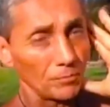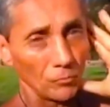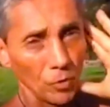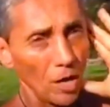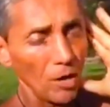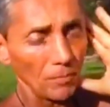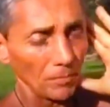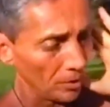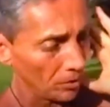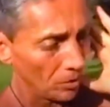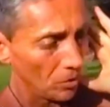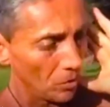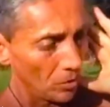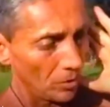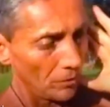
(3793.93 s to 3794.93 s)
Well,
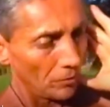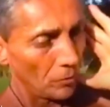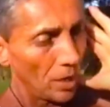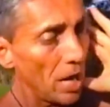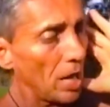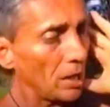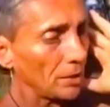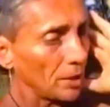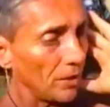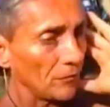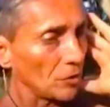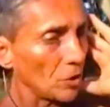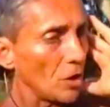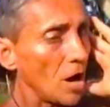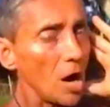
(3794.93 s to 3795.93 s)
well, if
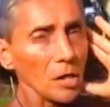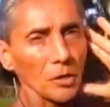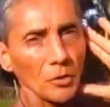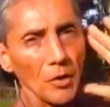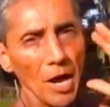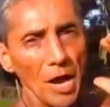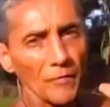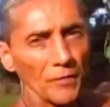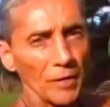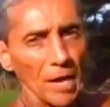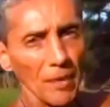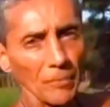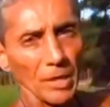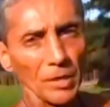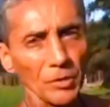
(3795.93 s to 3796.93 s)
you're a holograph, and
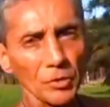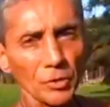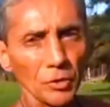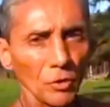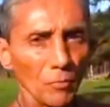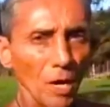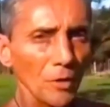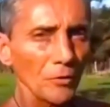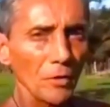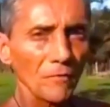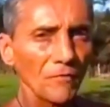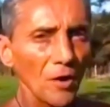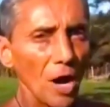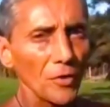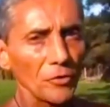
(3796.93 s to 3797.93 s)
that means your mother and
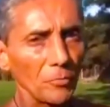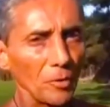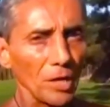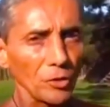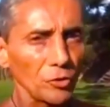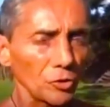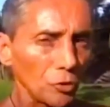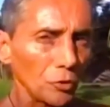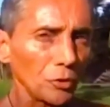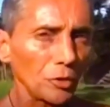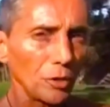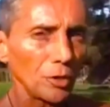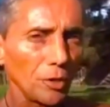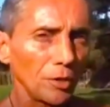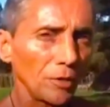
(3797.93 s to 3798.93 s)
father made you,
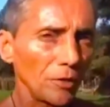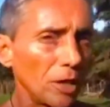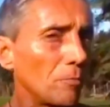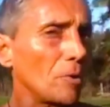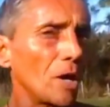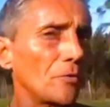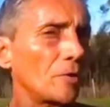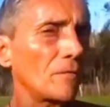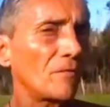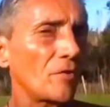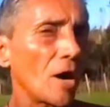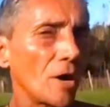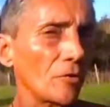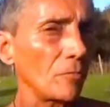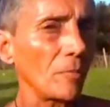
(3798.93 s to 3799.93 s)
their mother and
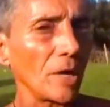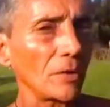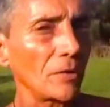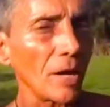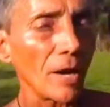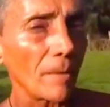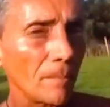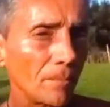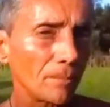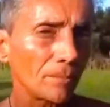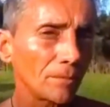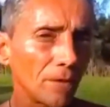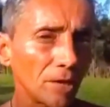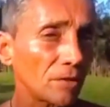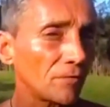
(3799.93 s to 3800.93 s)
father made them,
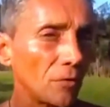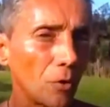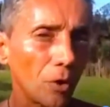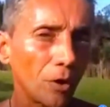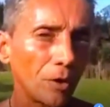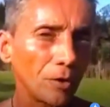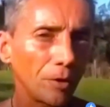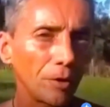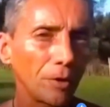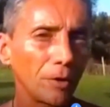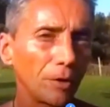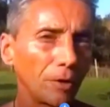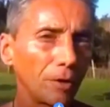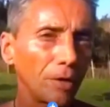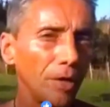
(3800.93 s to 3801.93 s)
that's four,
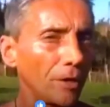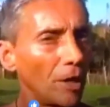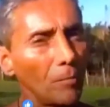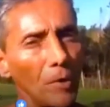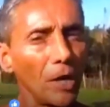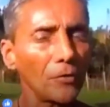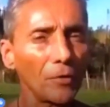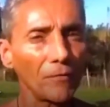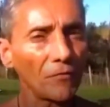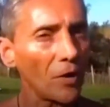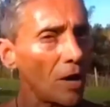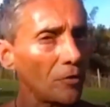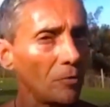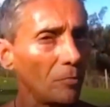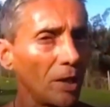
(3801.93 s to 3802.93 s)
and their mother and
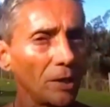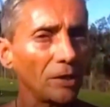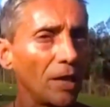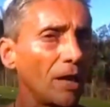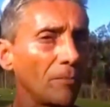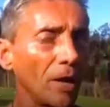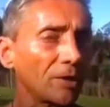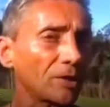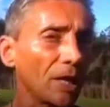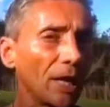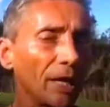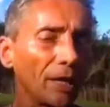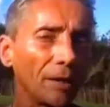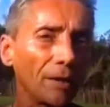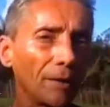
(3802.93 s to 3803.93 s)
father made them, that's eight,